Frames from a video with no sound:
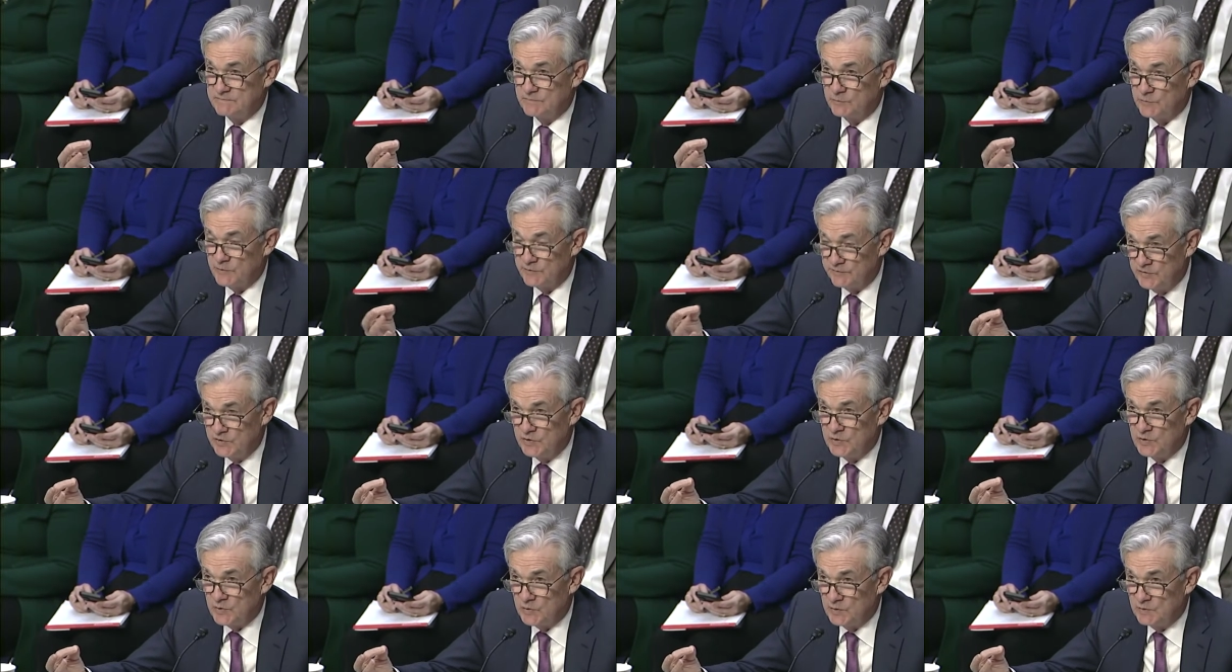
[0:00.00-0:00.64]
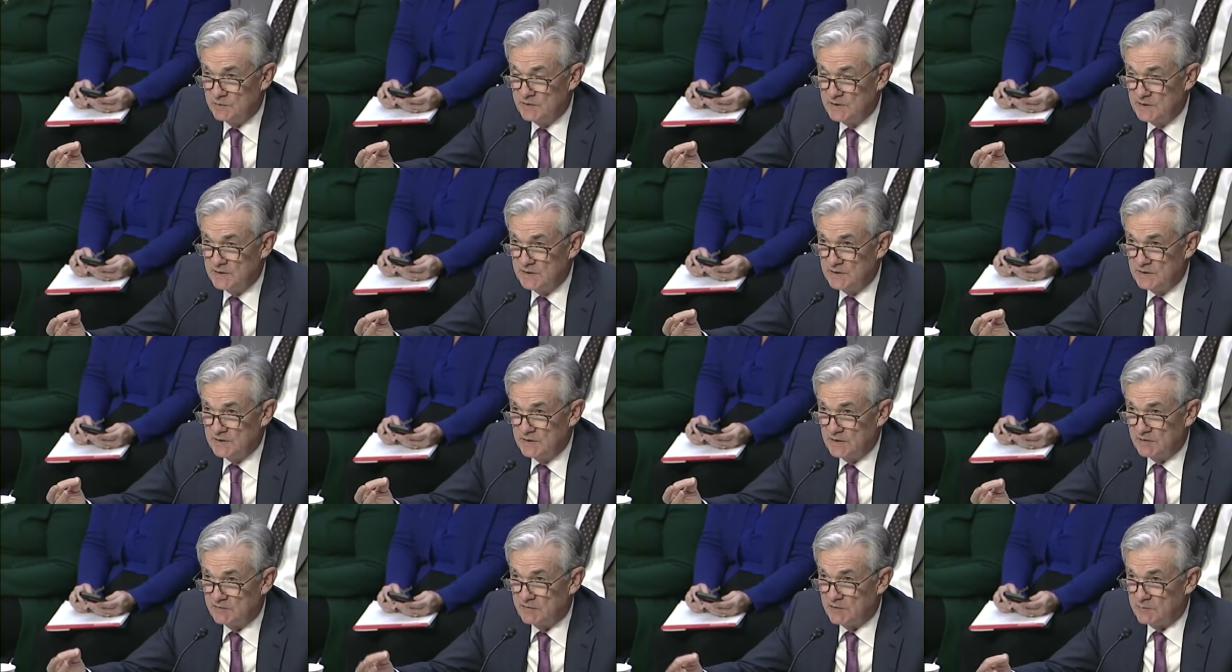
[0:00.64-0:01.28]
review
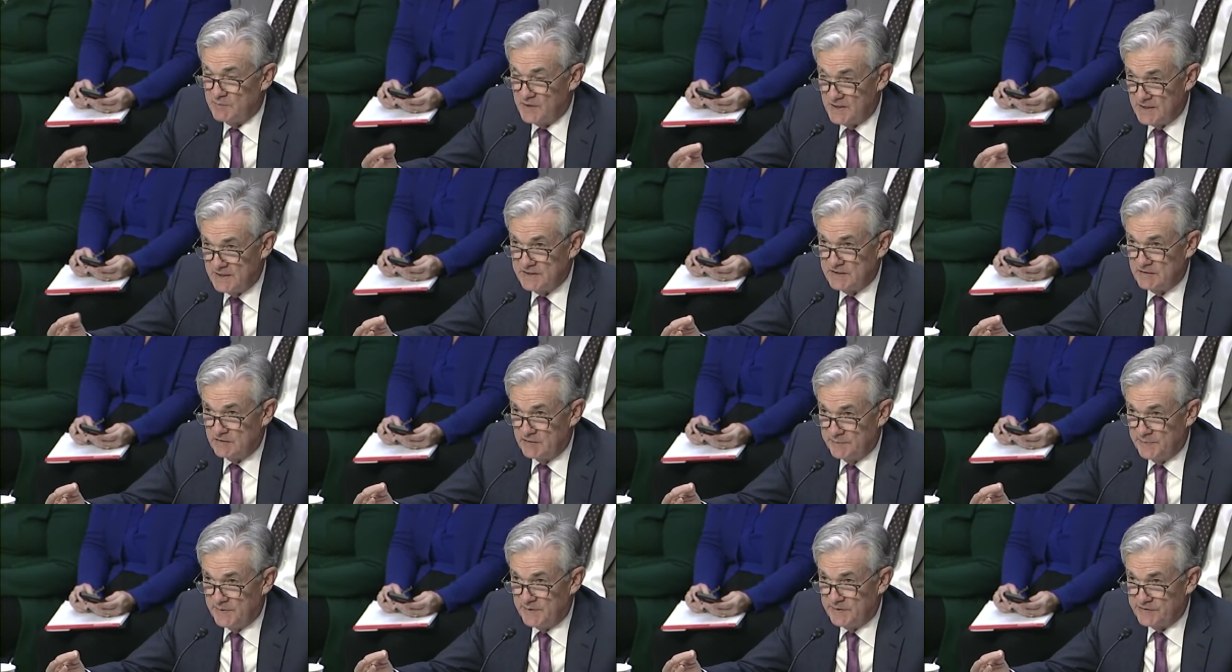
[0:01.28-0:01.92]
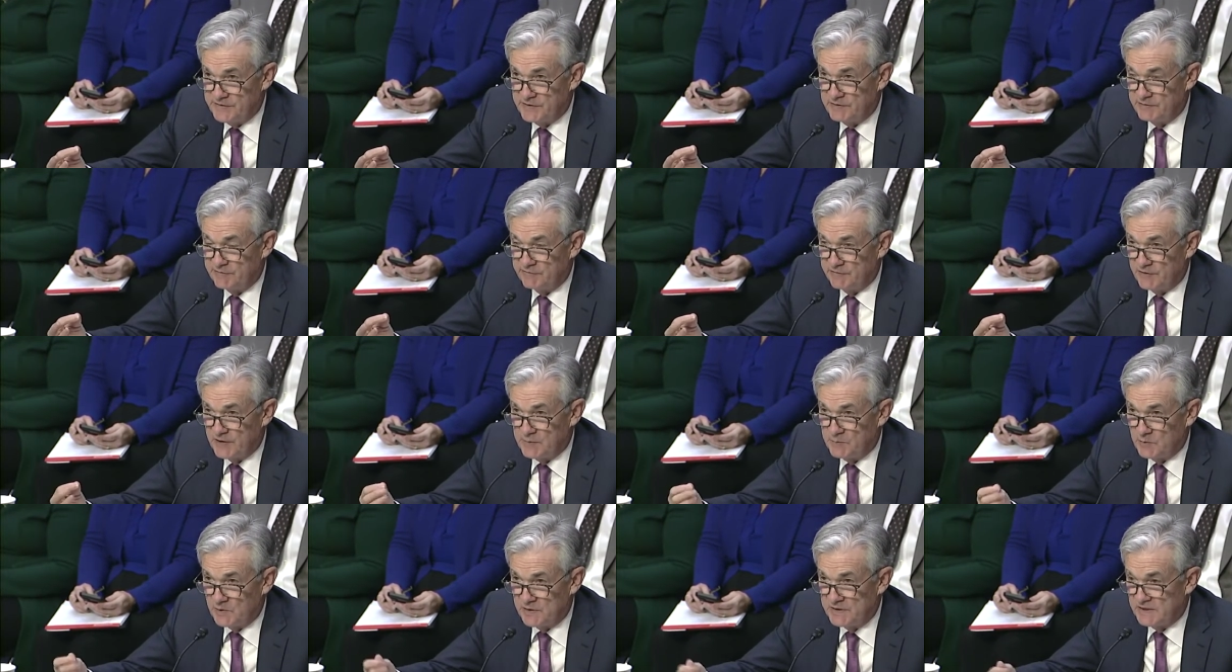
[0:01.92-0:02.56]
of our monetary policy
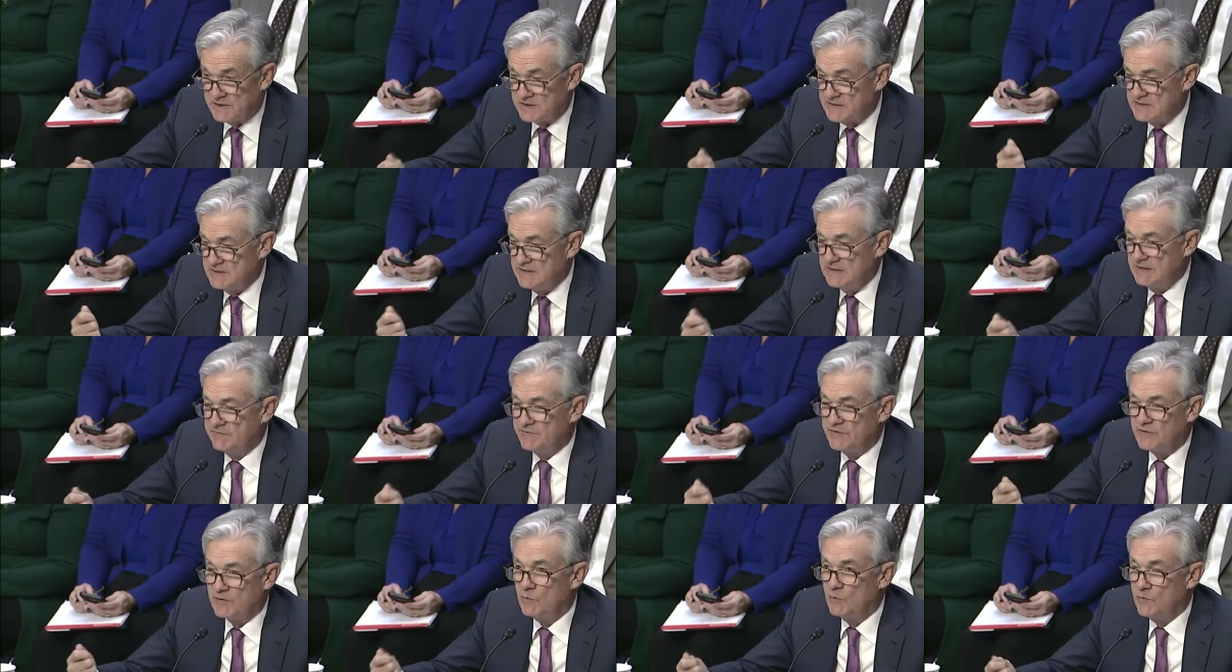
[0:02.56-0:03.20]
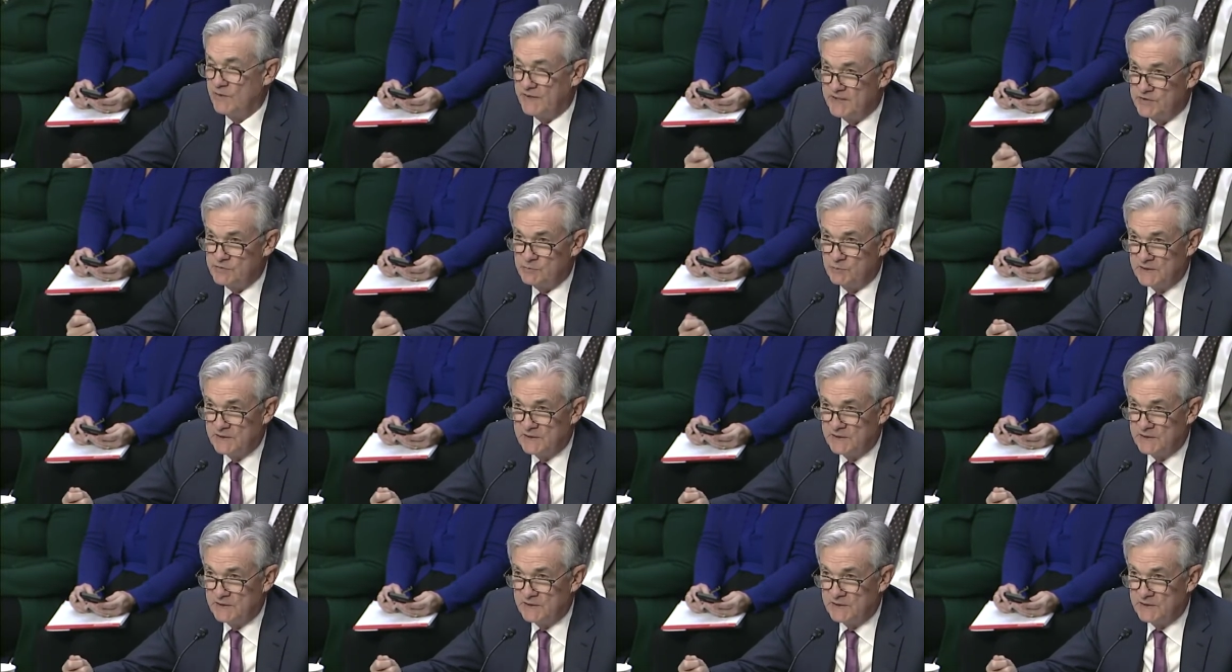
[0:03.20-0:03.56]
framework to see if there are ways